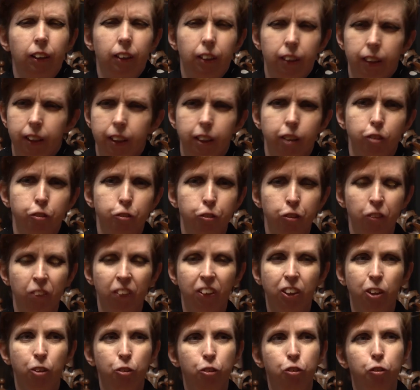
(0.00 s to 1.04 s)
gift
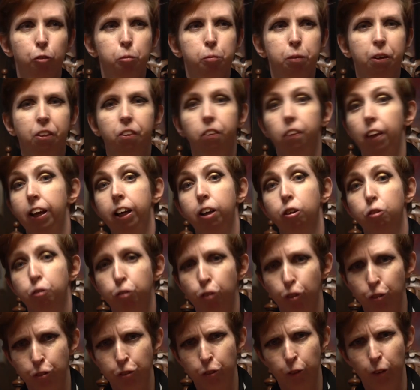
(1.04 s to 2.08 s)
that you should be
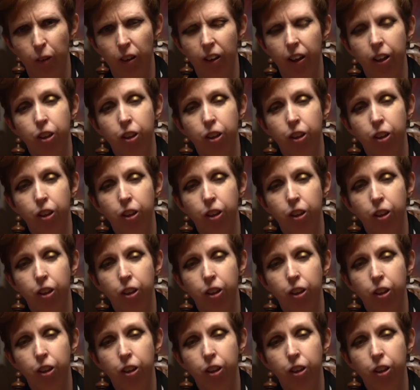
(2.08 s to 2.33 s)
thankful for